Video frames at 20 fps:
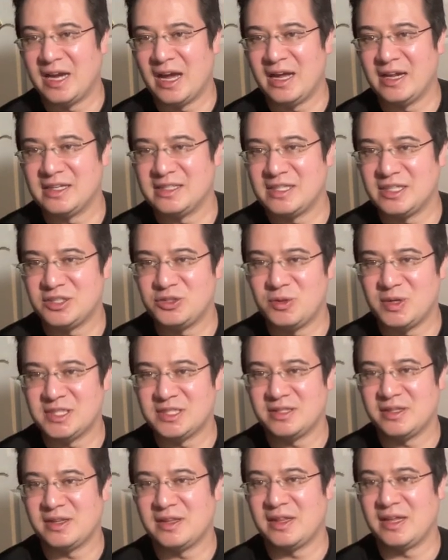not a
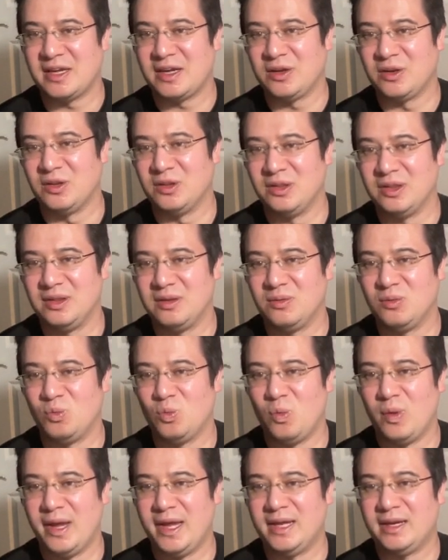situation that they could
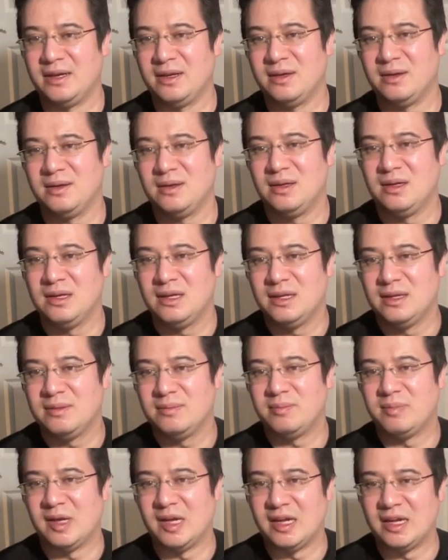win.
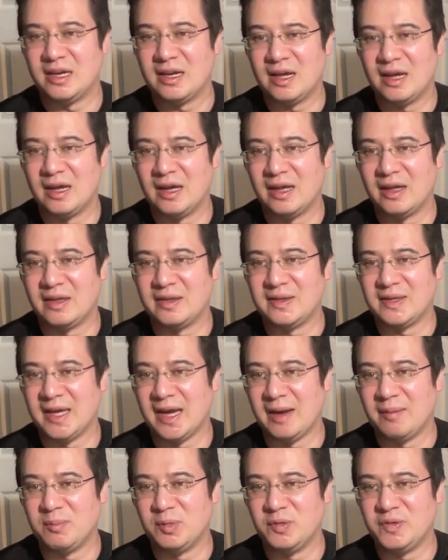But
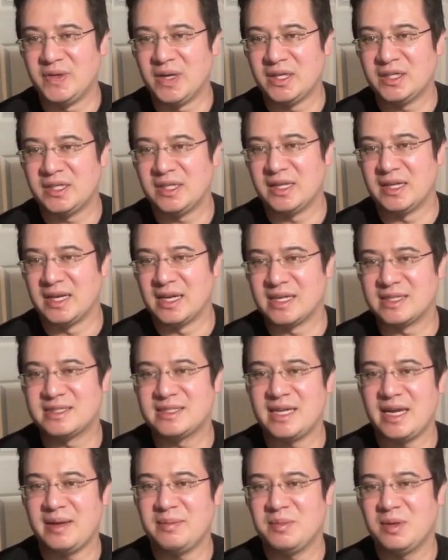yeah, moving on to the next
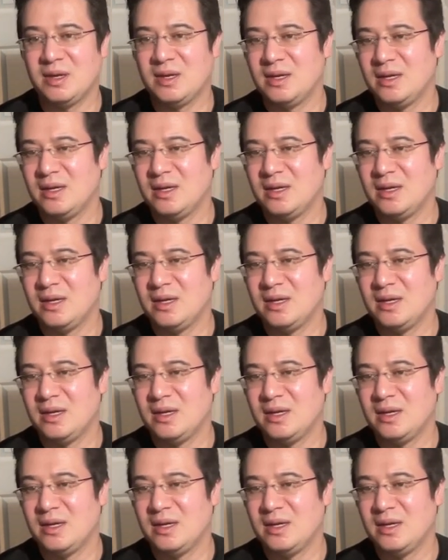game,